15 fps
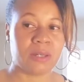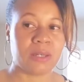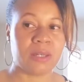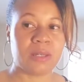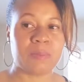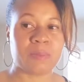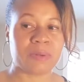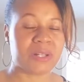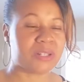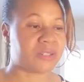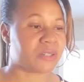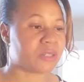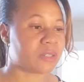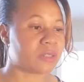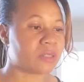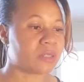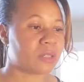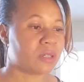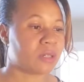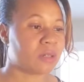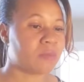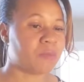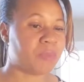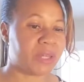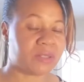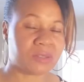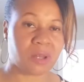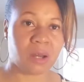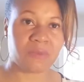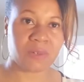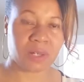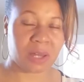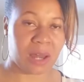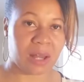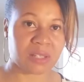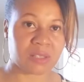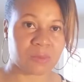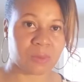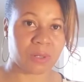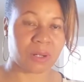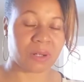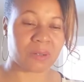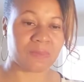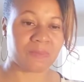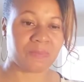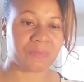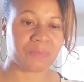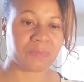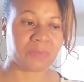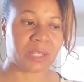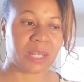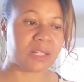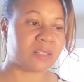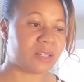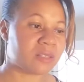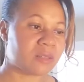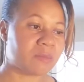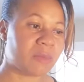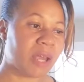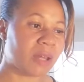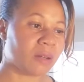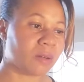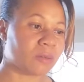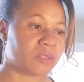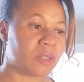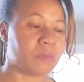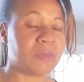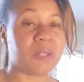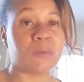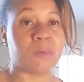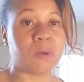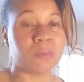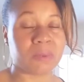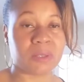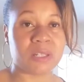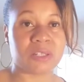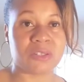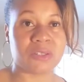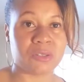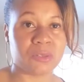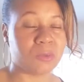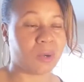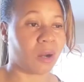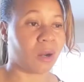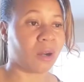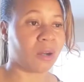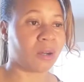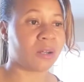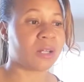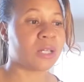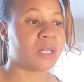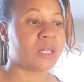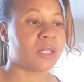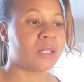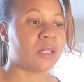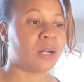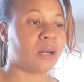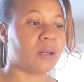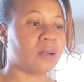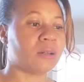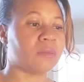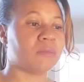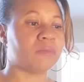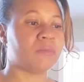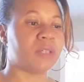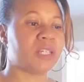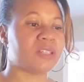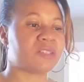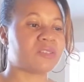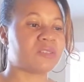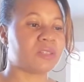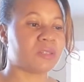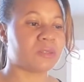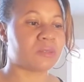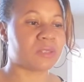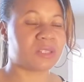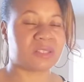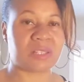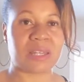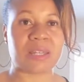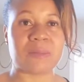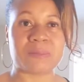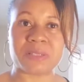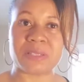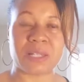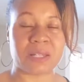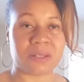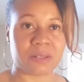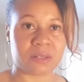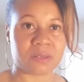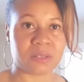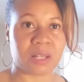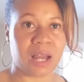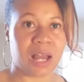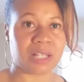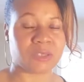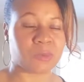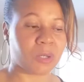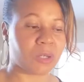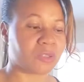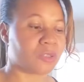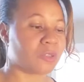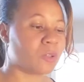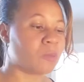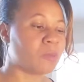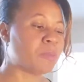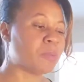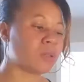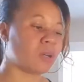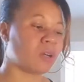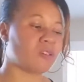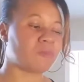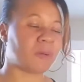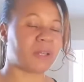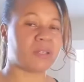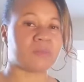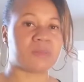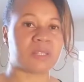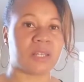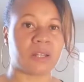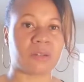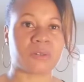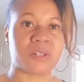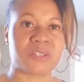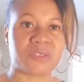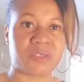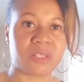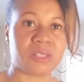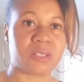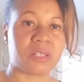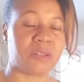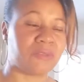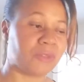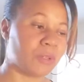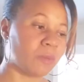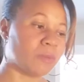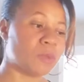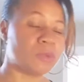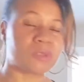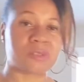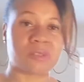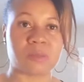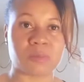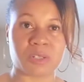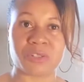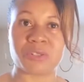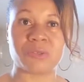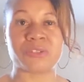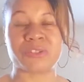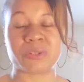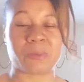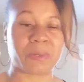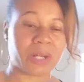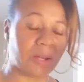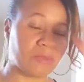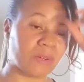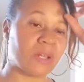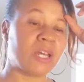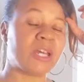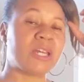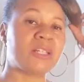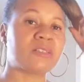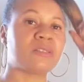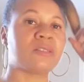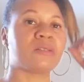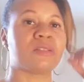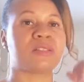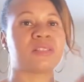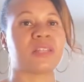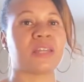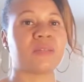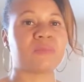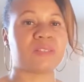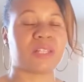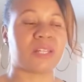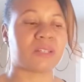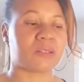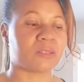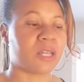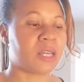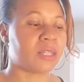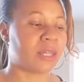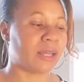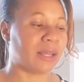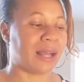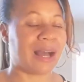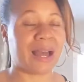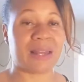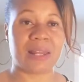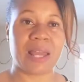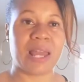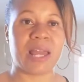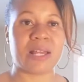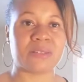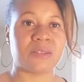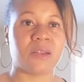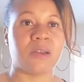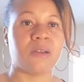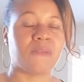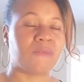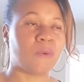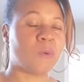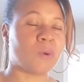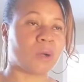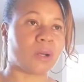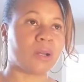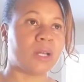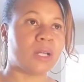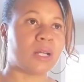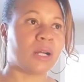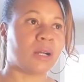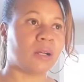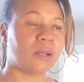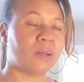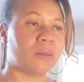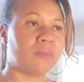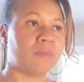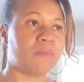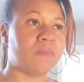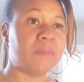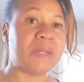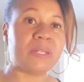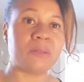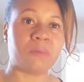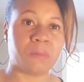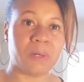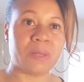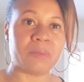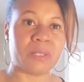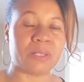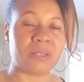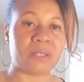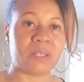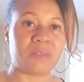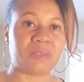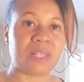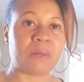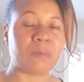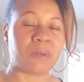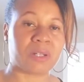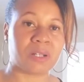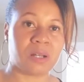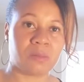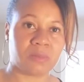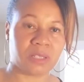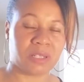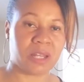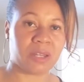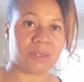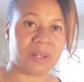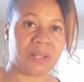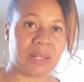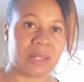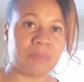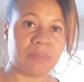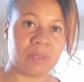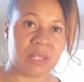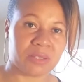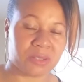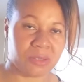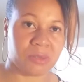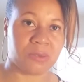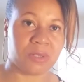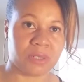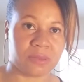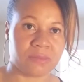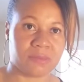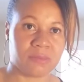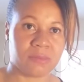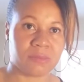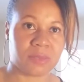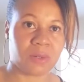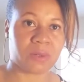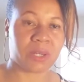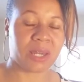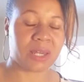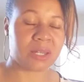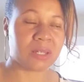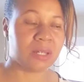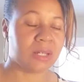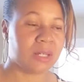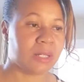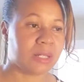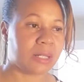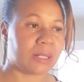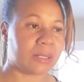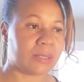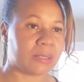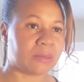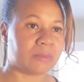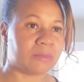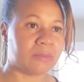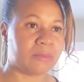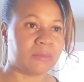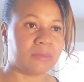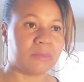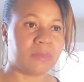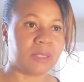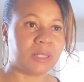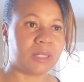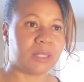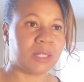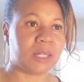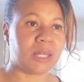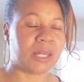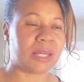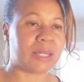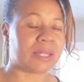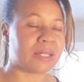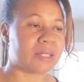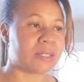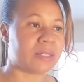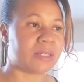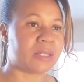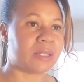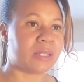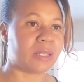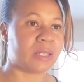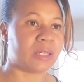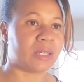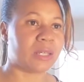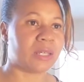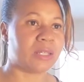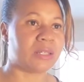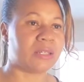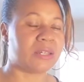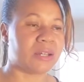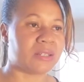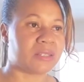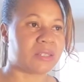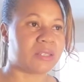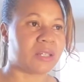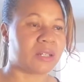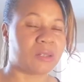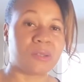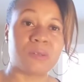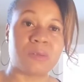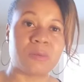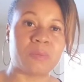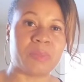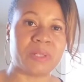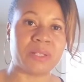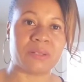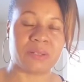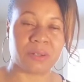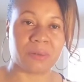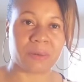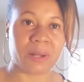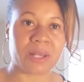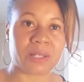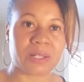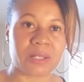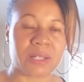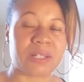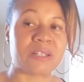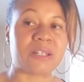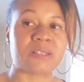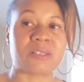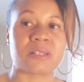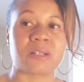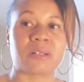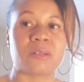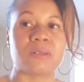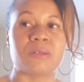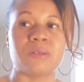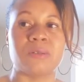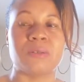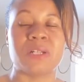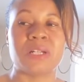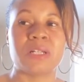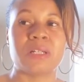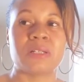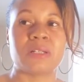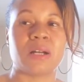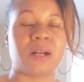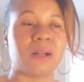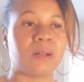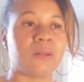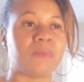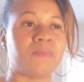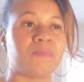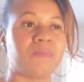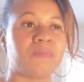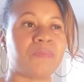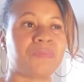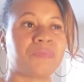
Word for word: He preaches based off of God's word. And it doesn't matter to me what religion you are, um, it's still the same standards, God's word. So don't be put off by him saying Christian, if you're Muslim or Jewish or whatever, it's still the same standards that God has for um, men and women if they want to come together in a blessed union. Okay. Um, and it doesn't include being degraded and it doesn't include um,